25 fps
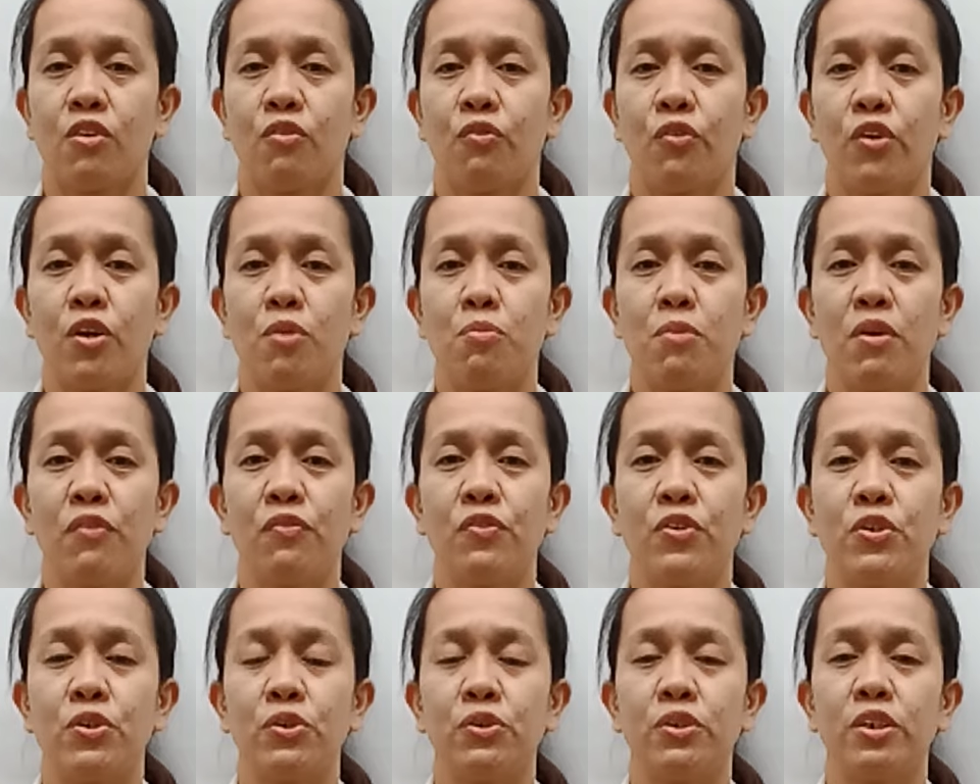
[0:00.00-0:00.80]
For my
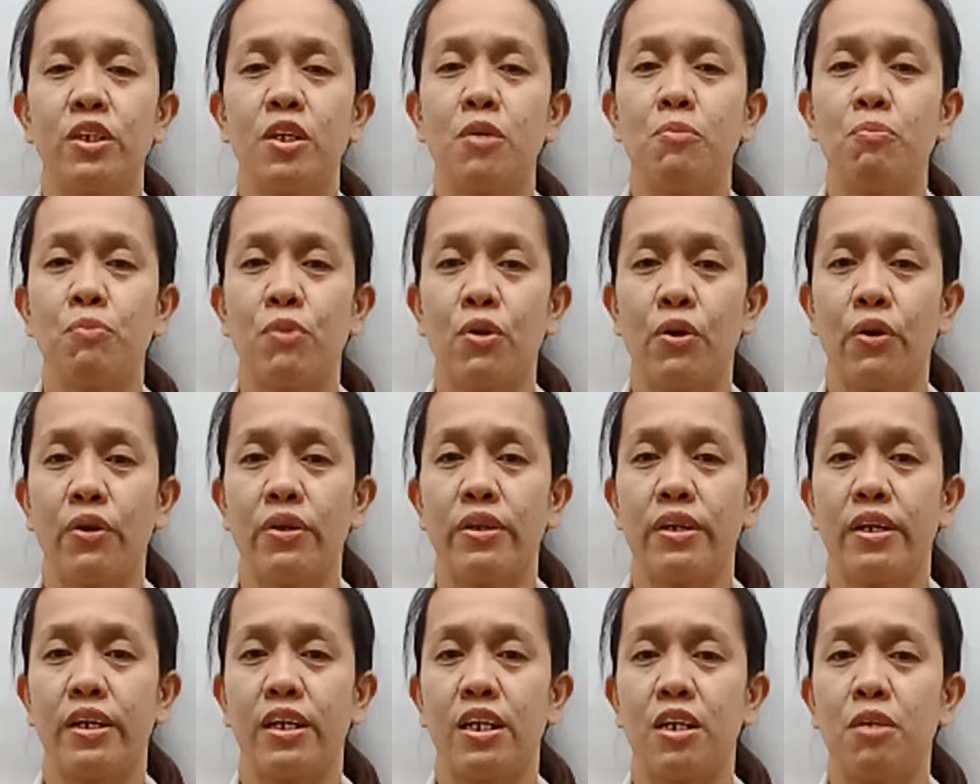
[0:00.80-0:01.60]
future
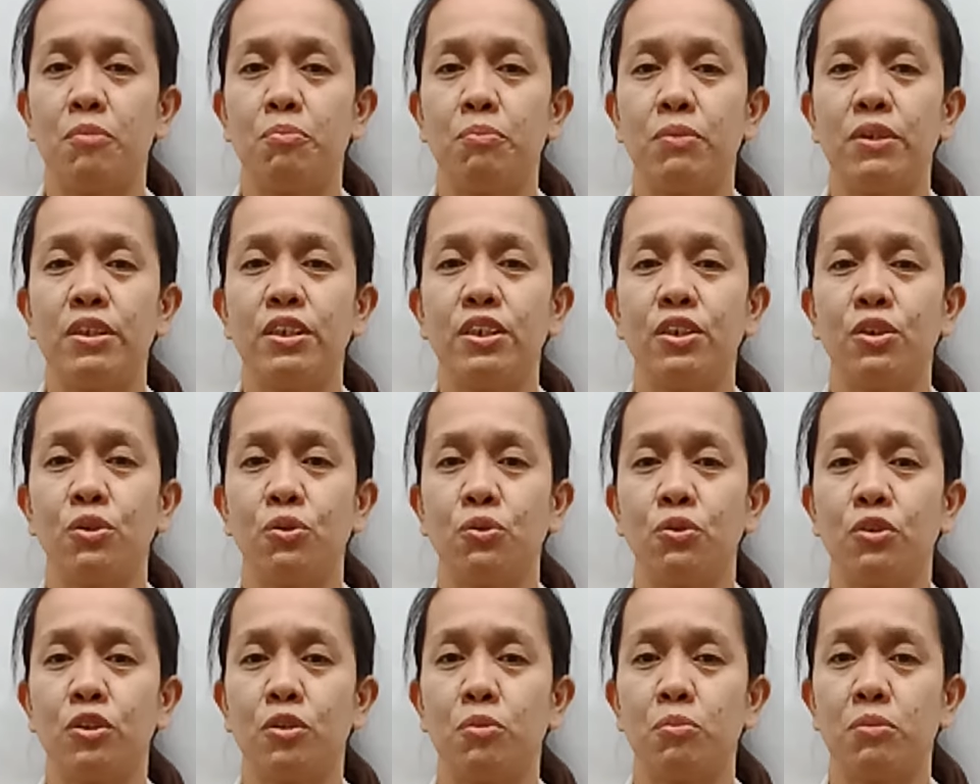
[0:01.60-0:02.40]
employer, please
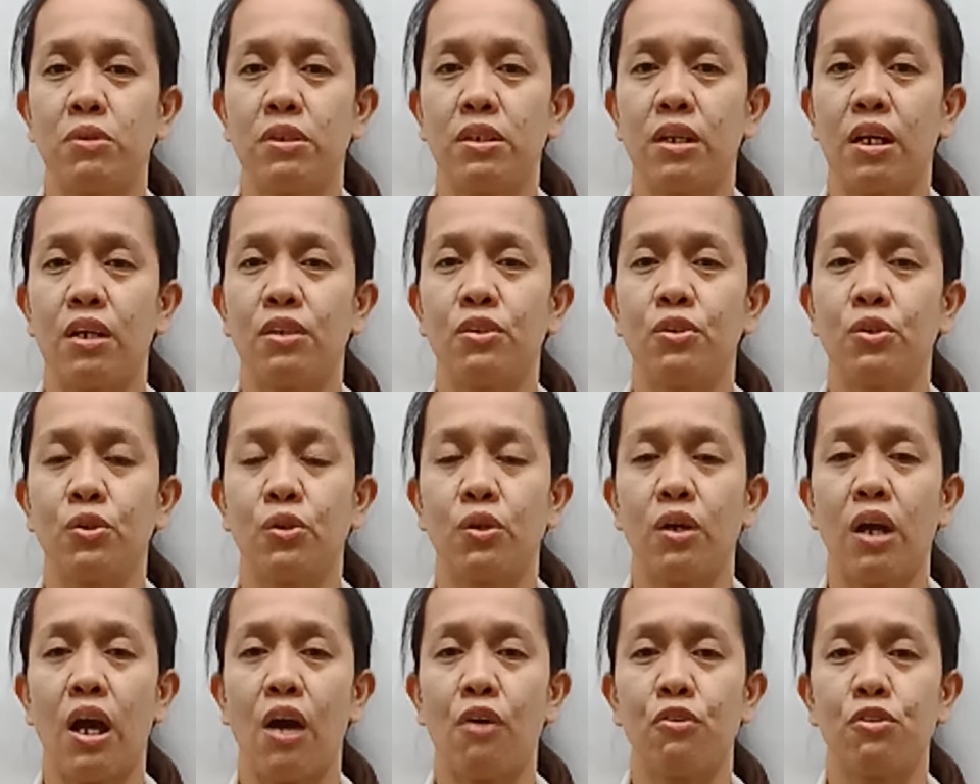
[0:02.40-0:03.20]
choose me as
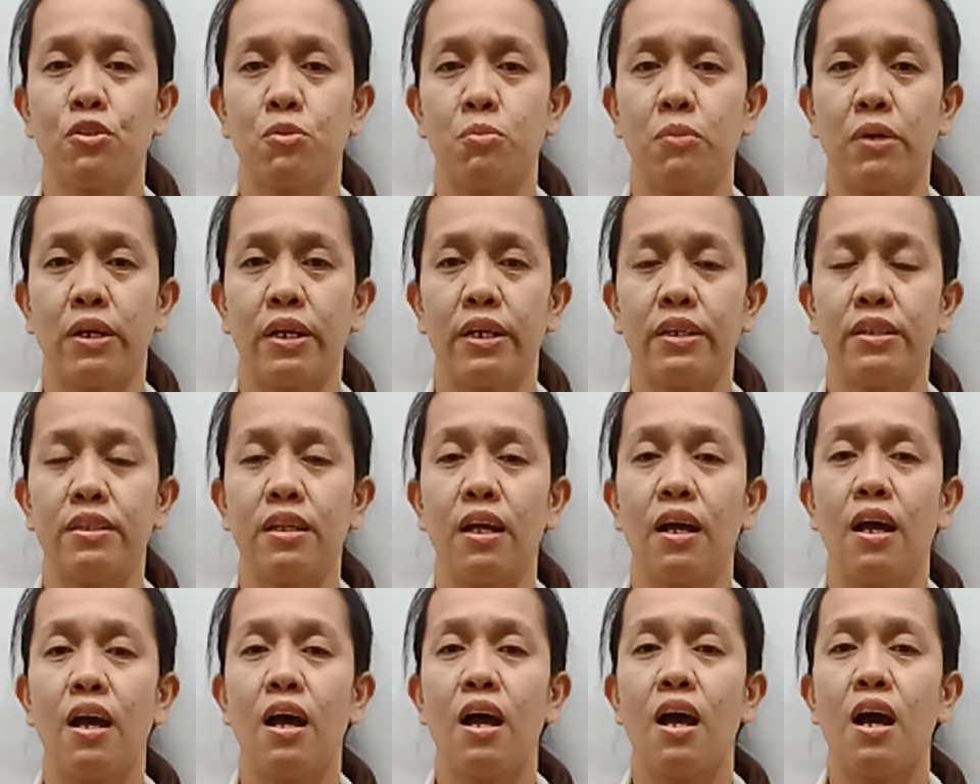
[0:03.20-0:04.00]
your housemaid.
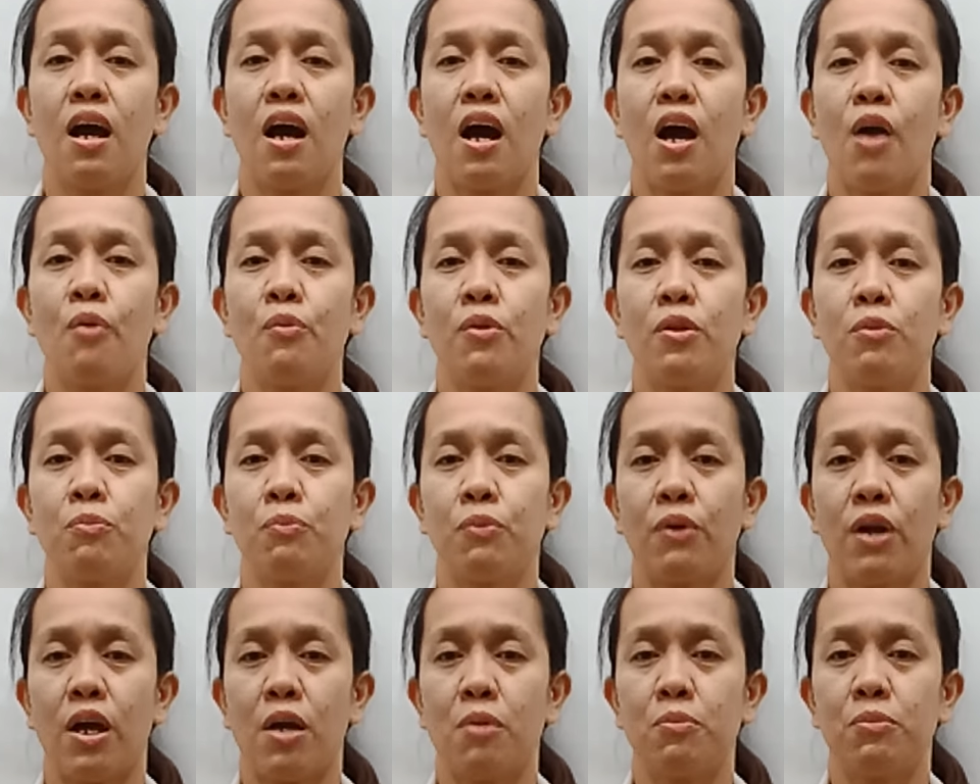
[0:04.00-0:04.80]
I will
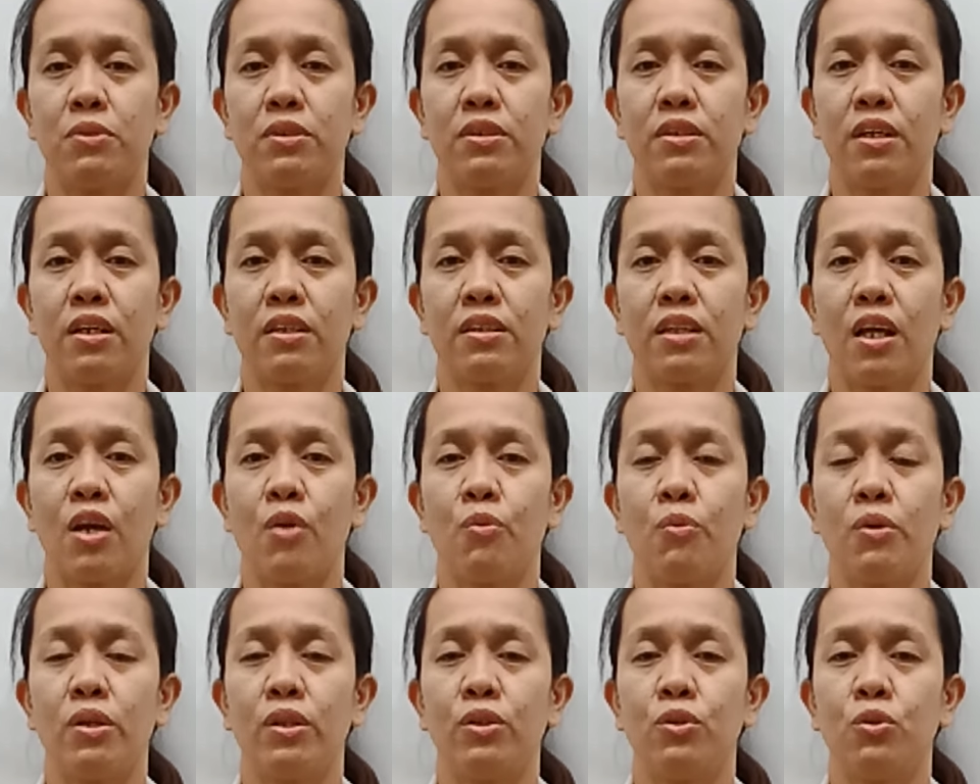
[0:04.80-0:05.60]
promise that
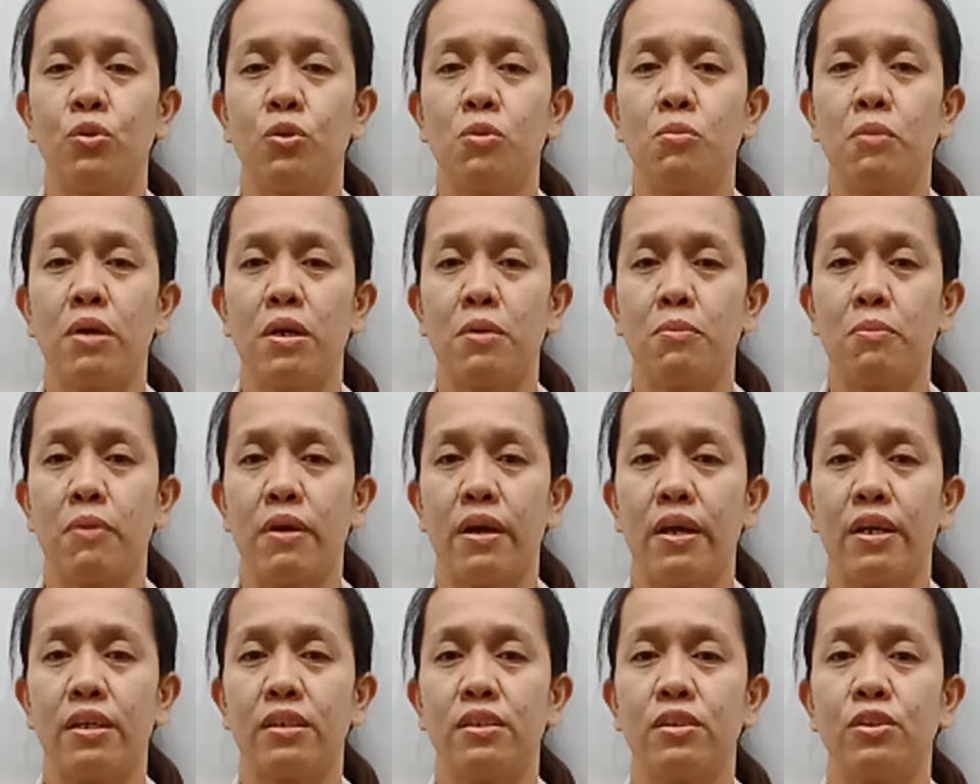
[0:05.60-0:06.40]
I will do my
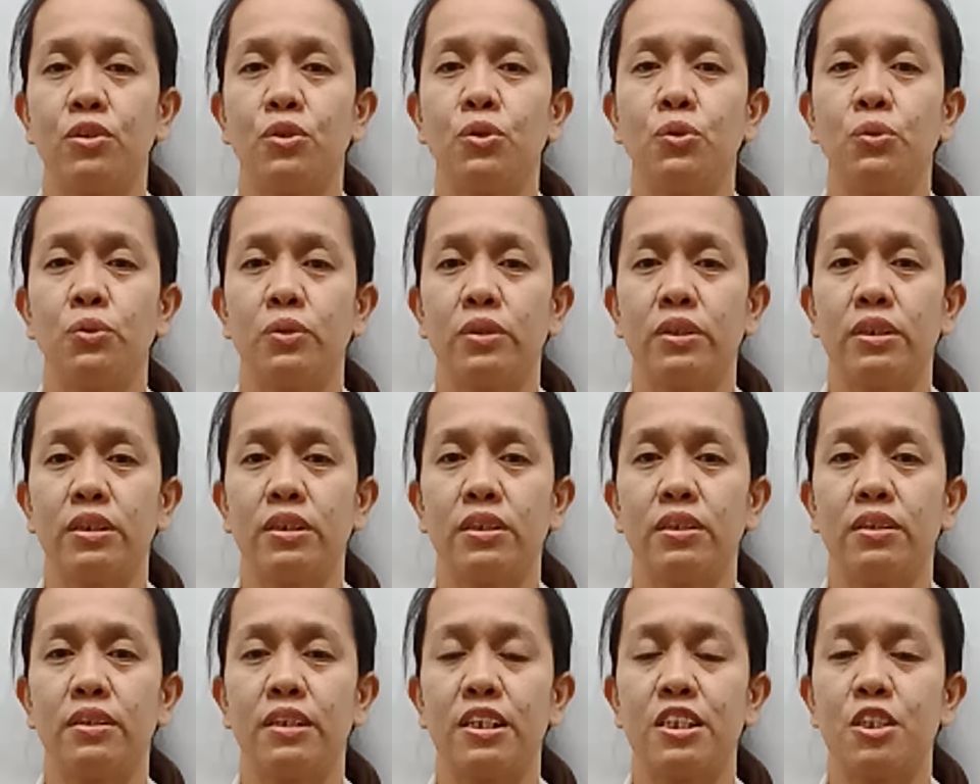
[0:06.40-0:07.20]
best
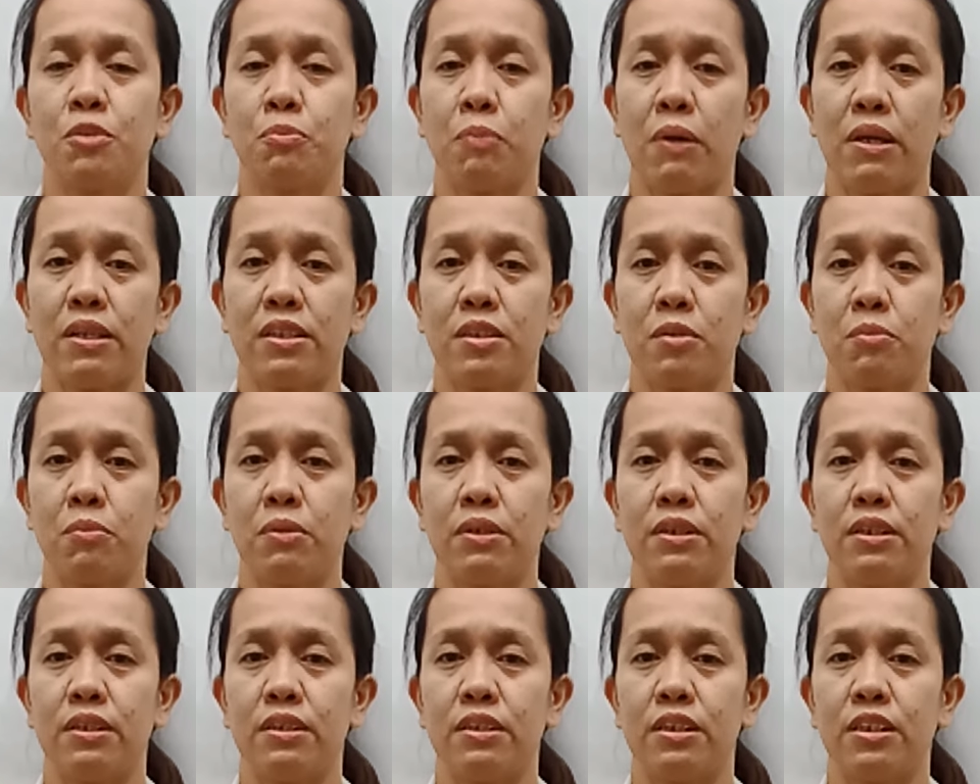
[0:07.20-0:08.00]
duties,
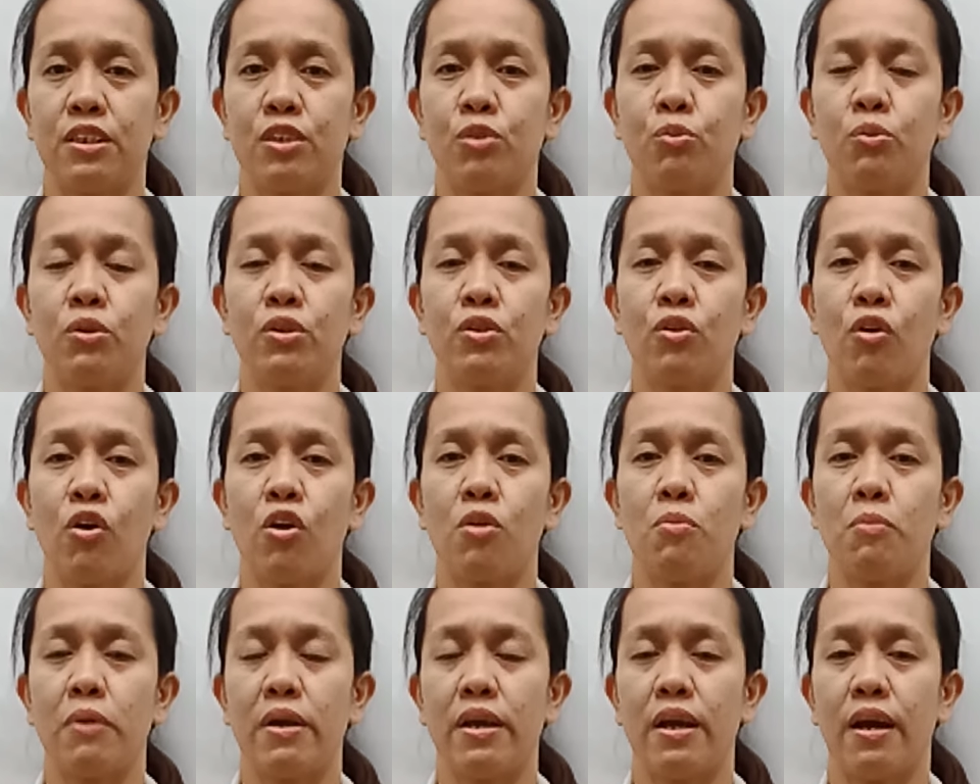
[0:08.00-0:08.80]
responsibilities with
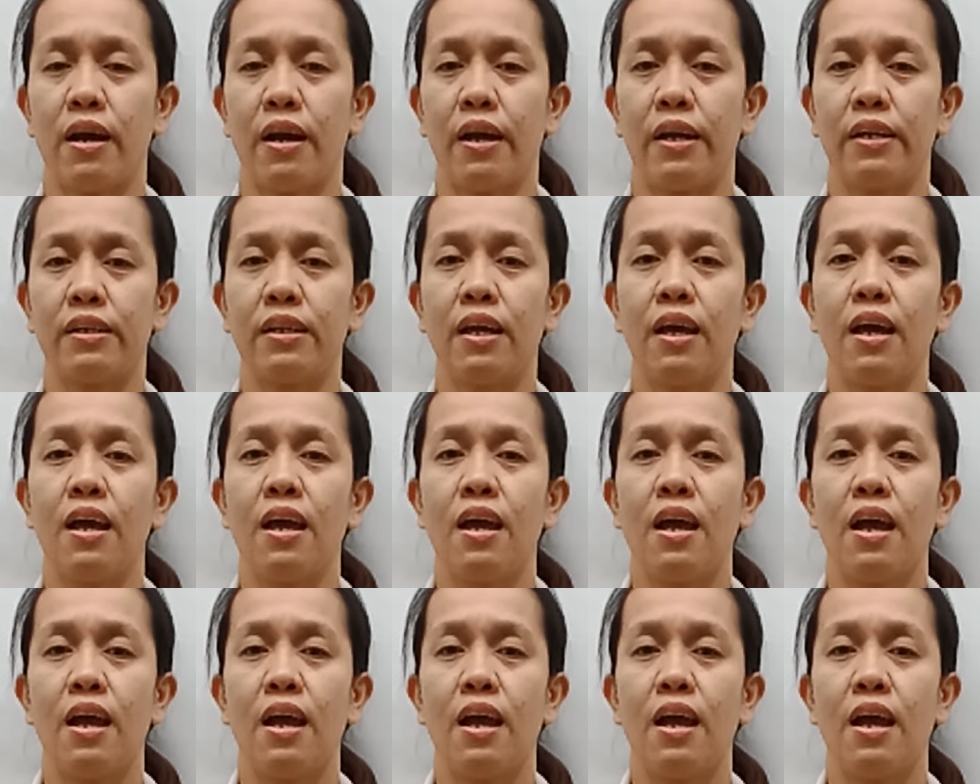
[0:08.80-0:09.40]
all my heart.